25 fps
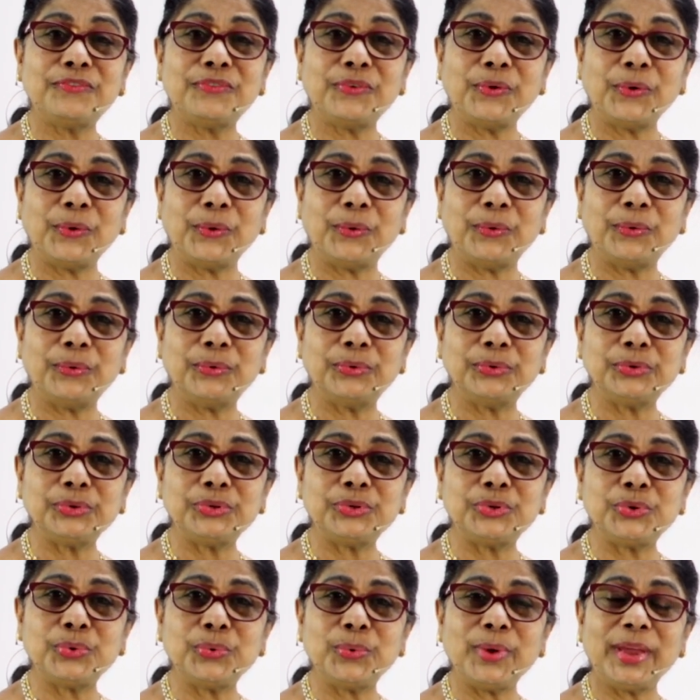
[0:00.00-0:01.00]
four.
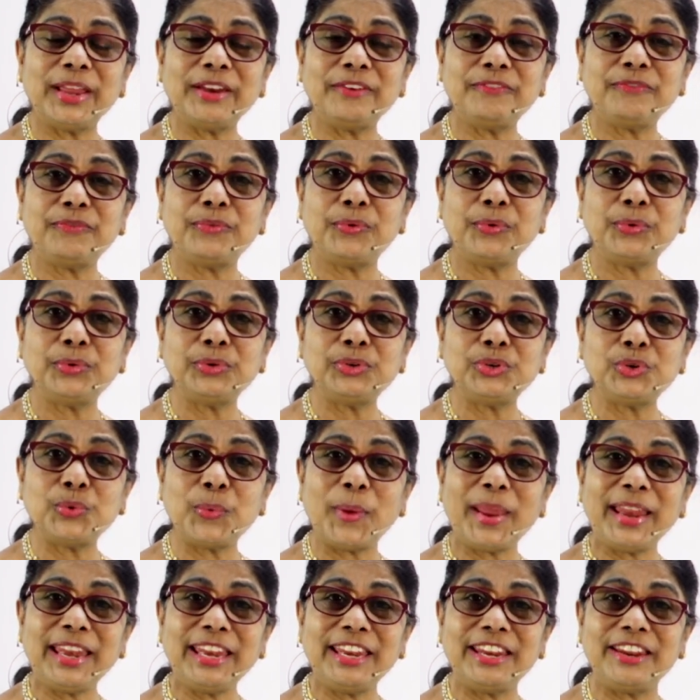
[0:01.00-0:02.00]
two and four.
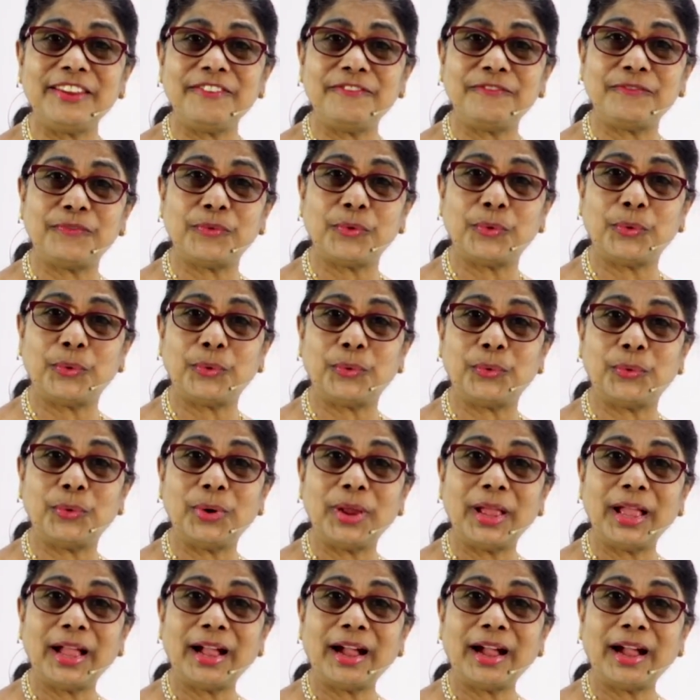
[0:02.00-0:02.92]
twenty-four.